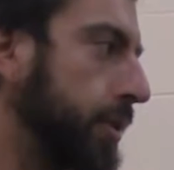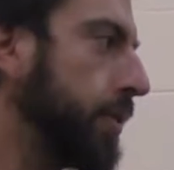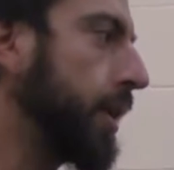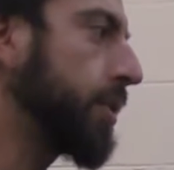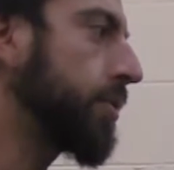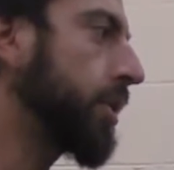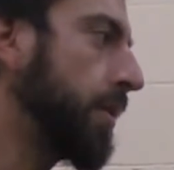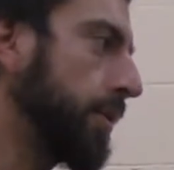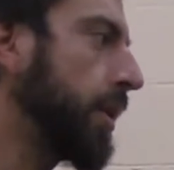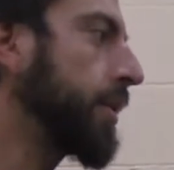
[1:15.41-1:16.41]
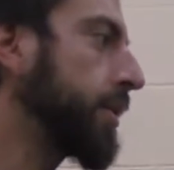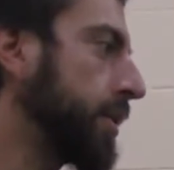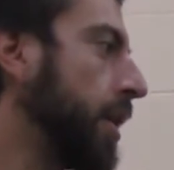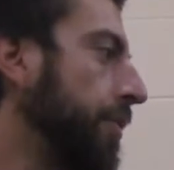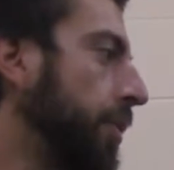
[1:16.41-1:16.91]
So if you guys were to come across
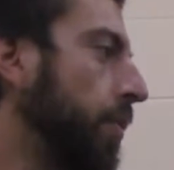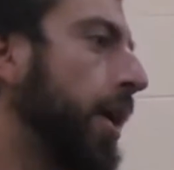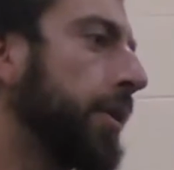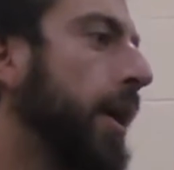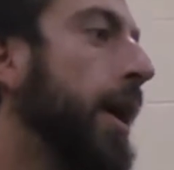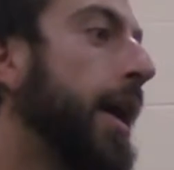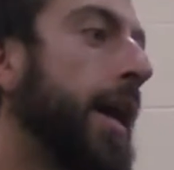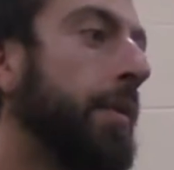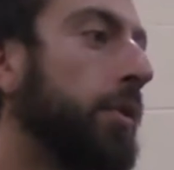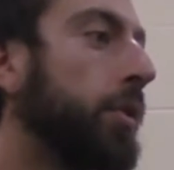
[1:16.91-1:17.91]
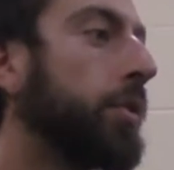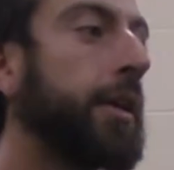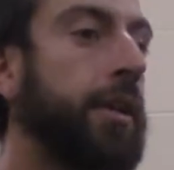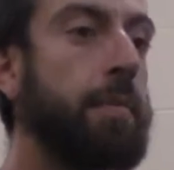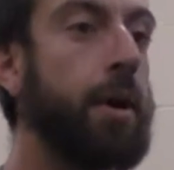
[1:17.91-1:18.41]
a sloth in the wild, it would look
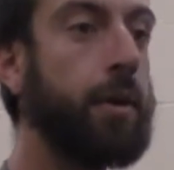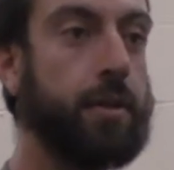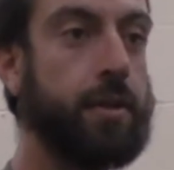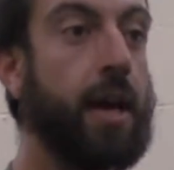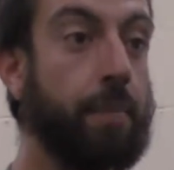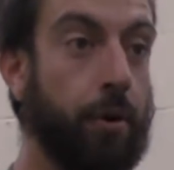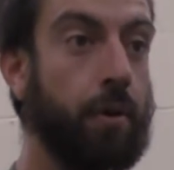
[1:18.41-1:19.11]
like the American Sniper.